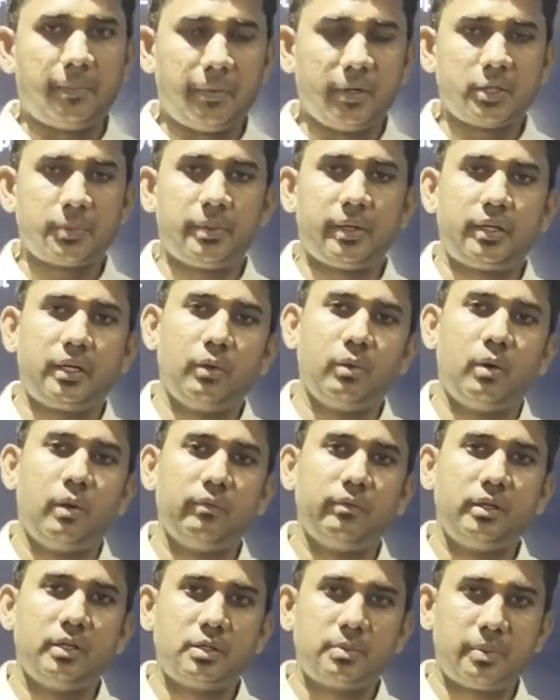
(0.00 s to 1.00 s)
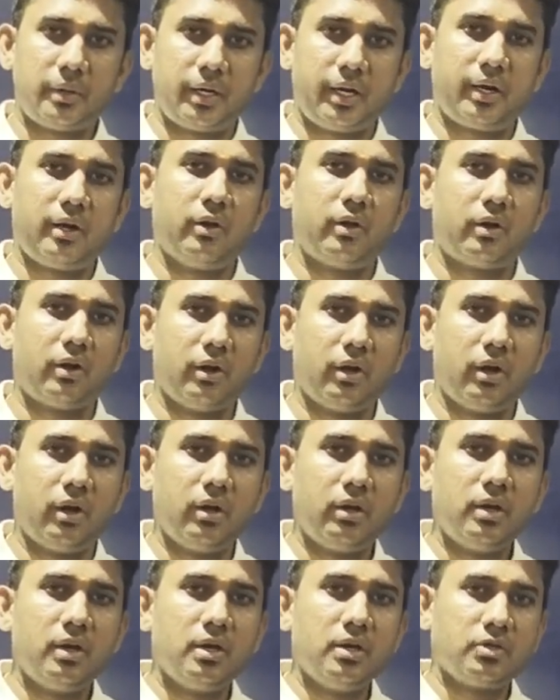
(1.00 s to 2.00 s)
perspective of this particular
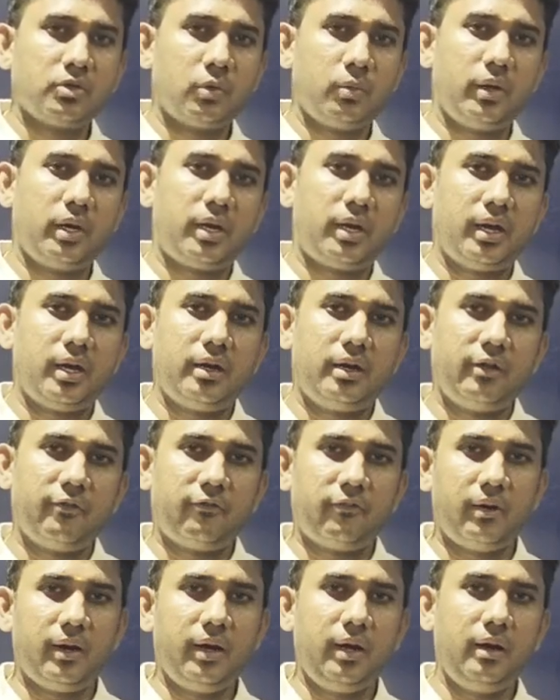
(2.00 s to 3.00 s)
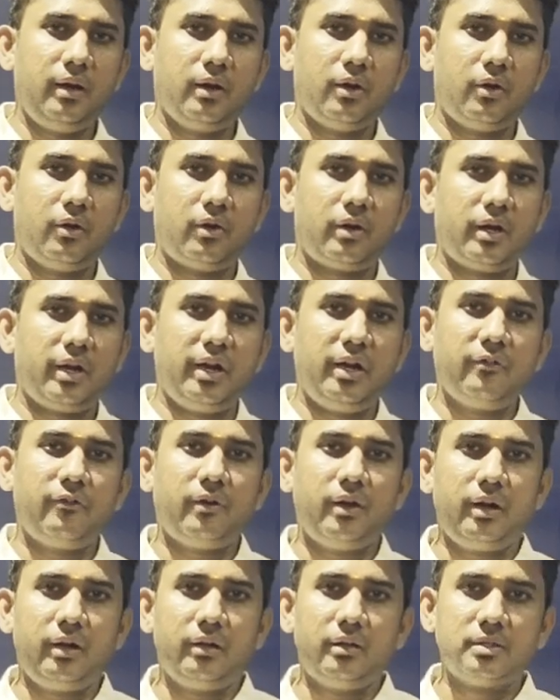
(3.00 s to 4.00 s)
law. So we can define or
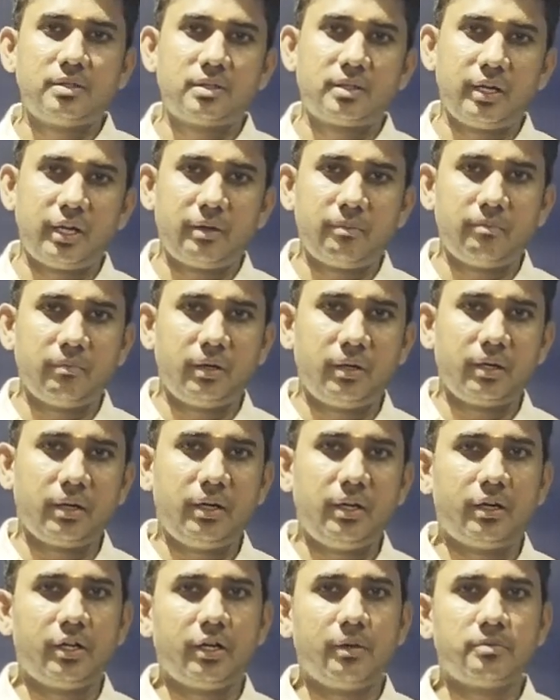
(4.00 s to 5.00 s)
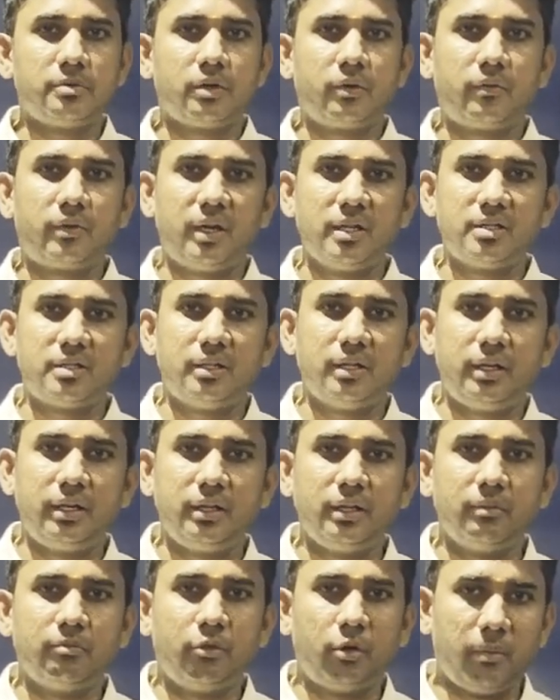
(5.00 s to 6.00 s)
redefine this statement in terms of
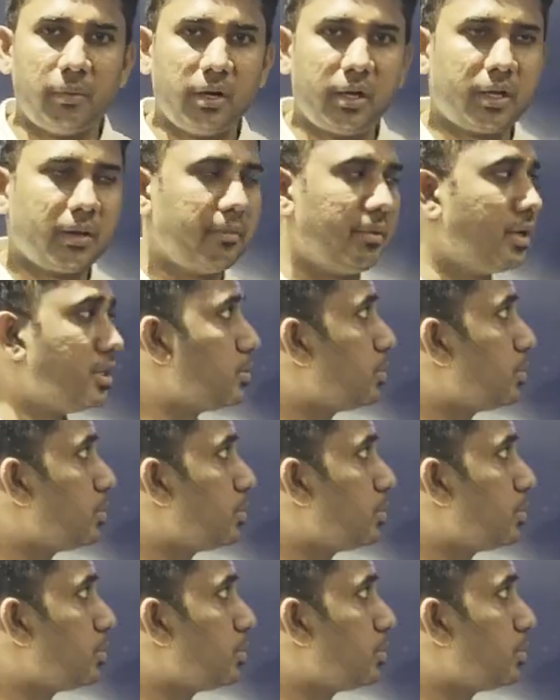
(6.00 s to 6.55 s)
considering the momentum